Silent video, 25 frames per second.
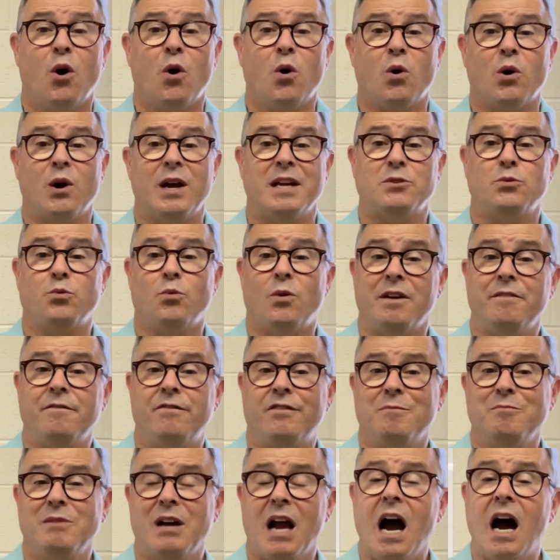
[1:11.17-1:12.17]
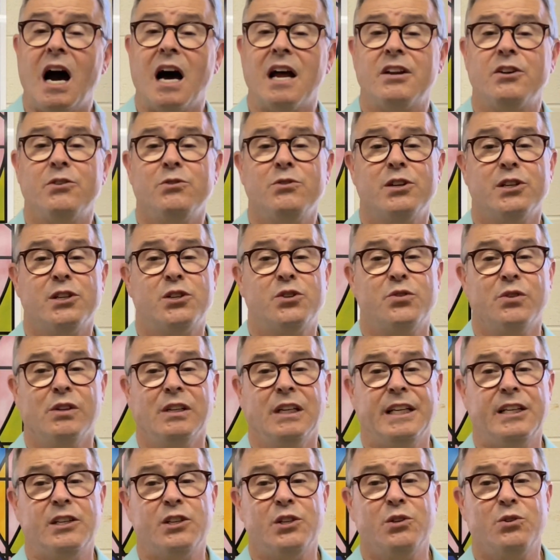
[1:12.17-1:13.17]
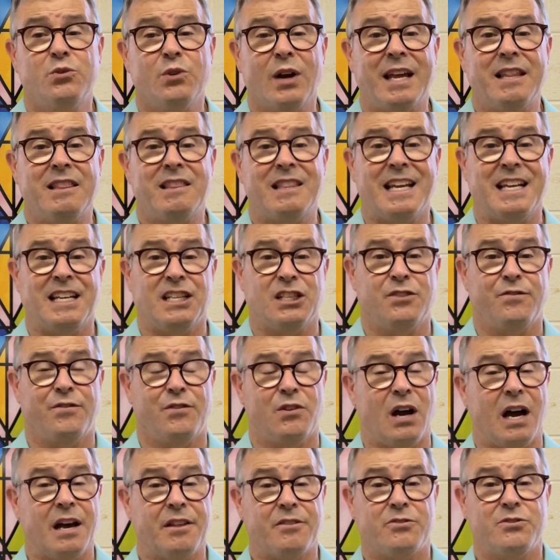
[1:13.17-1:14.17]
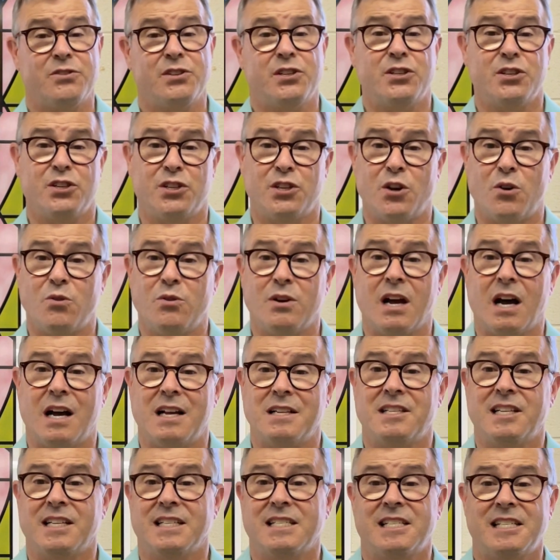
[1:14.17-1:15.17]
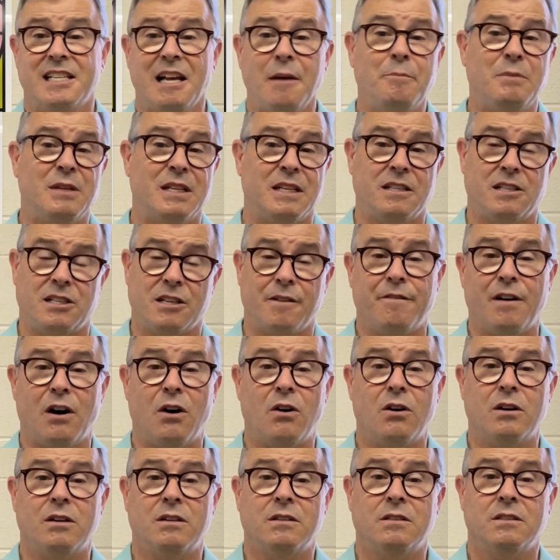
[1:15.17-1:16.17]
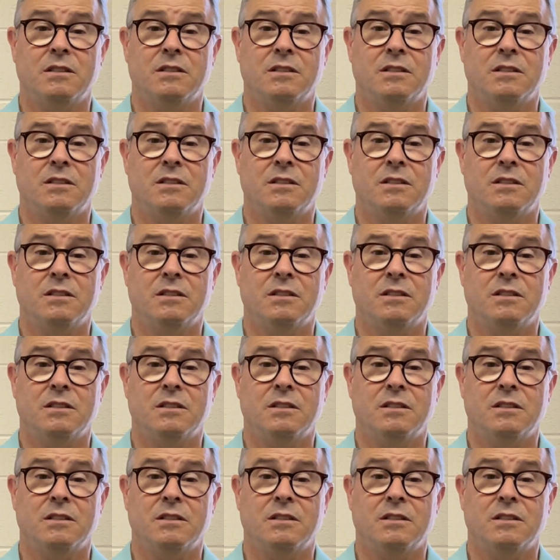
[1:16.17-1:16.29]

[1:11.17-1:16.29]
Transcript: or as one from God who could truly do great things for others to show God's acceptance of all?